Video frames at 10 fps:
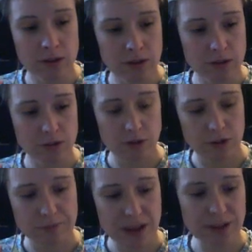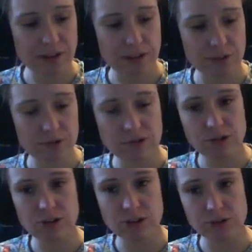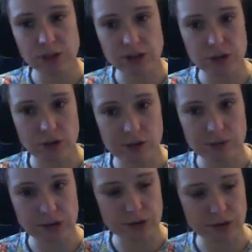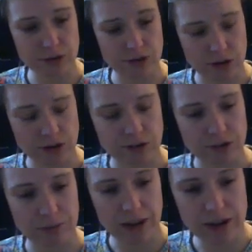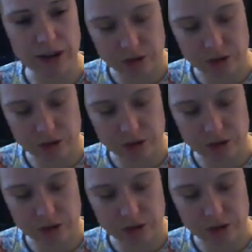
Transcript: So base set Sword and Shield Elite Trainer Box, Darkness Ablaze